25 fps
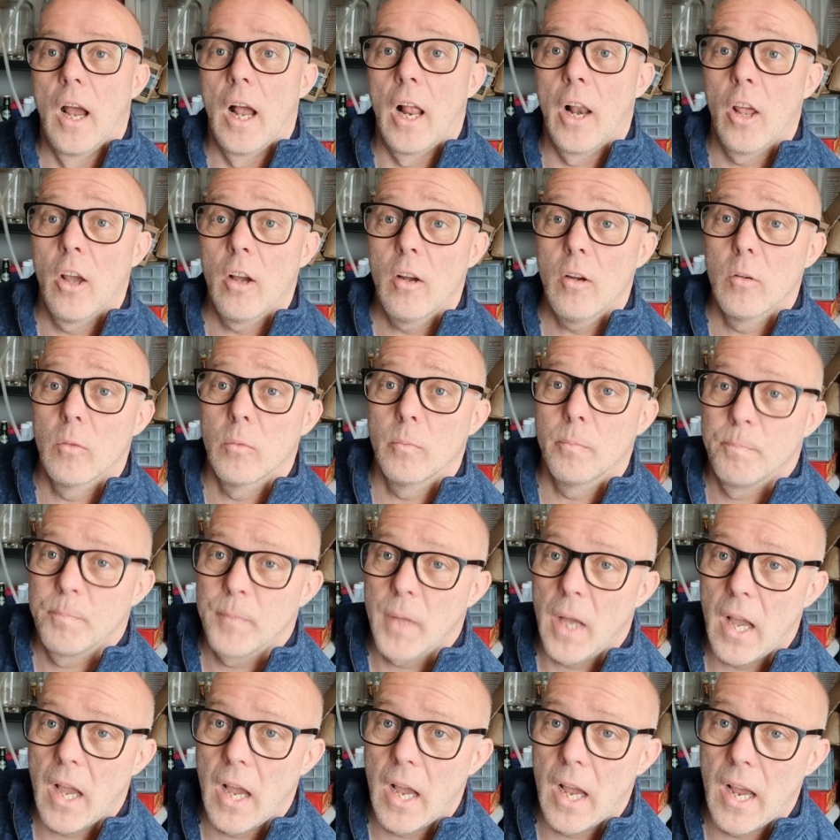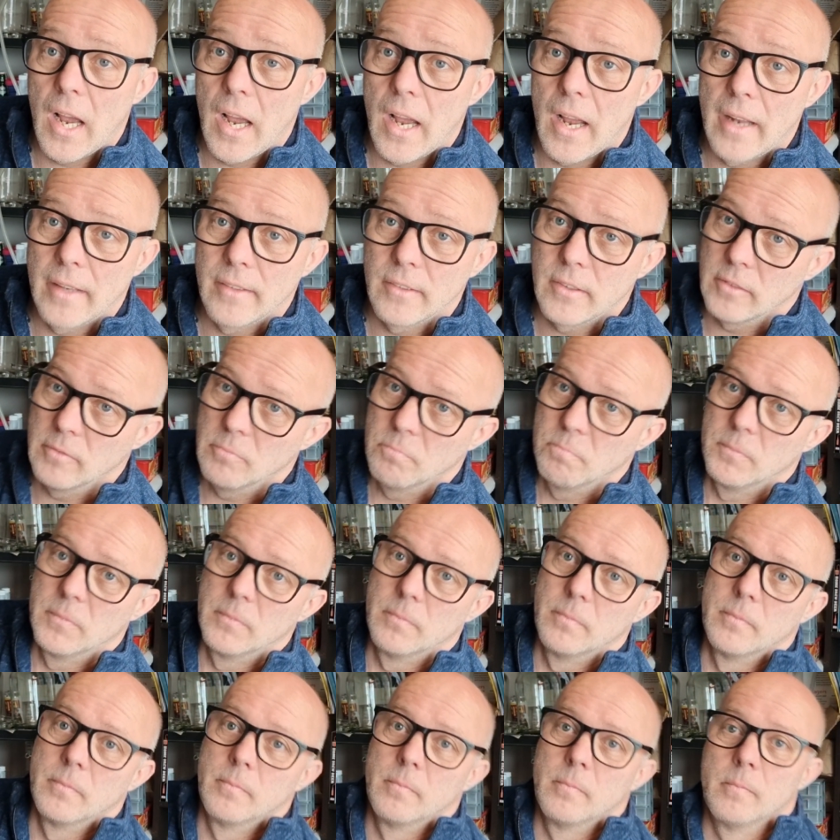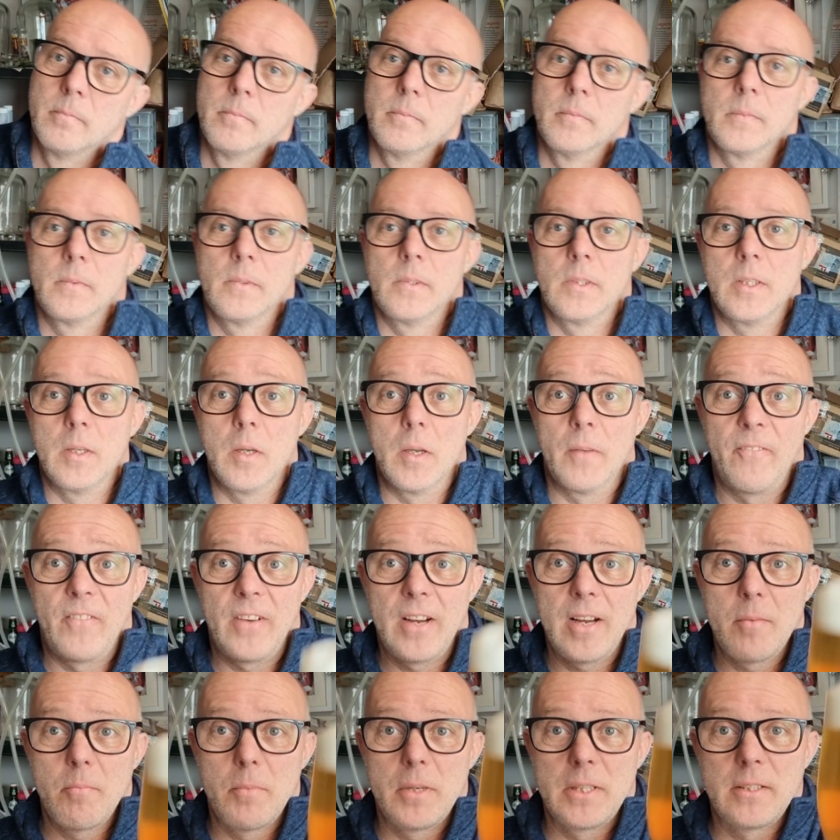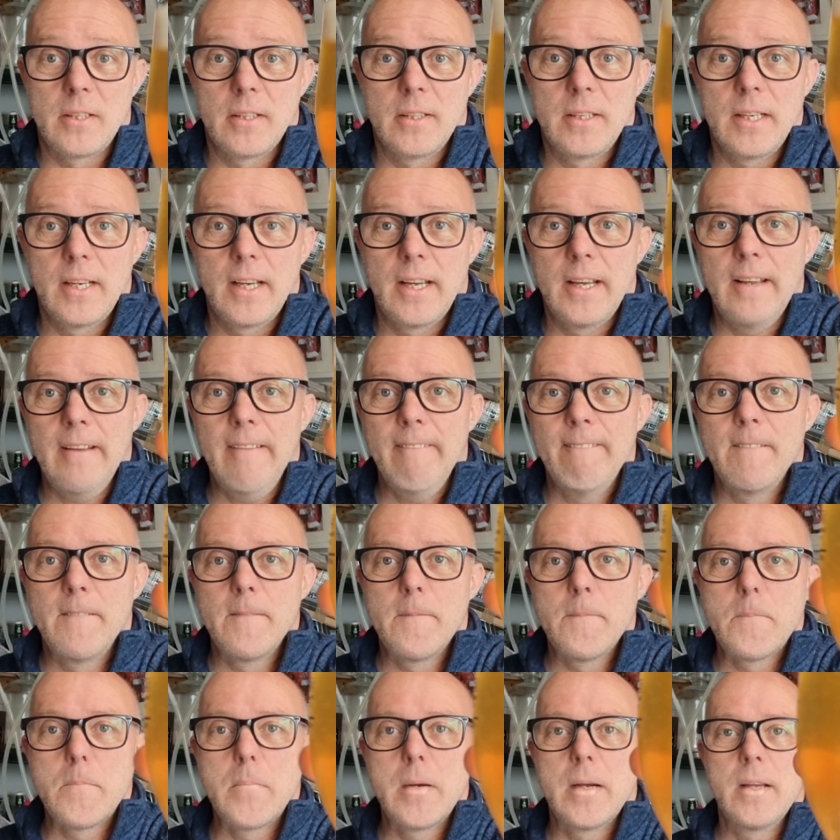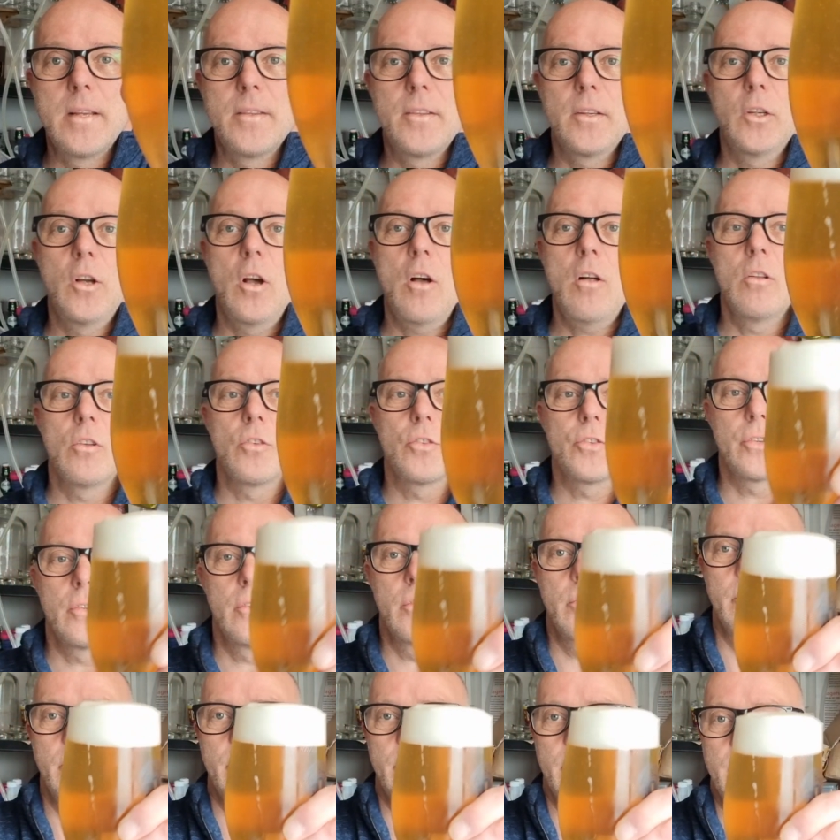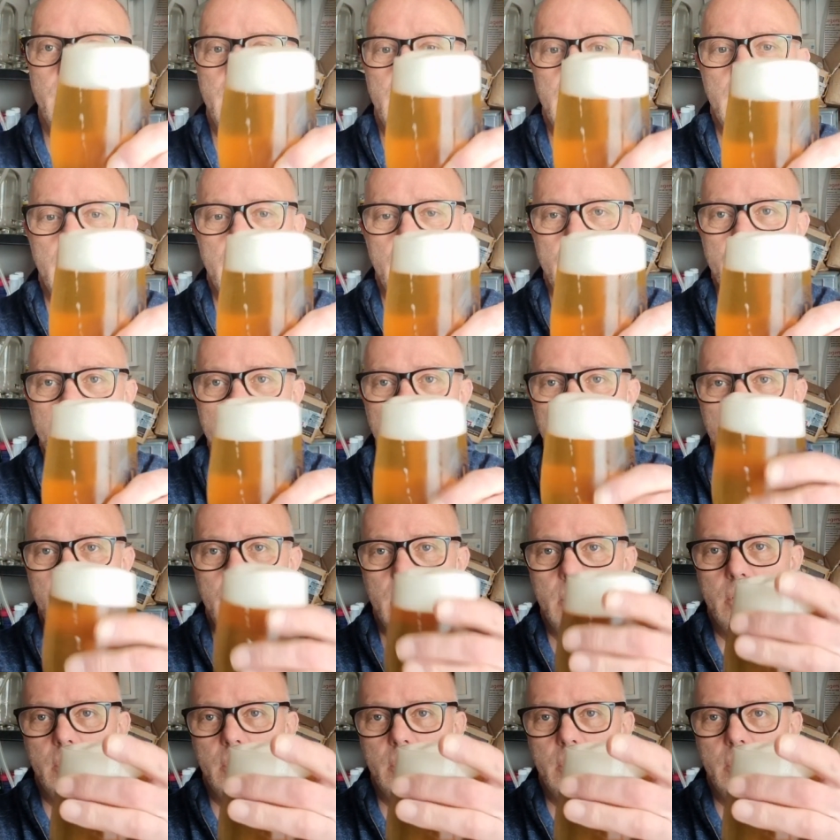Hello, and you find me today with a Kolsch. This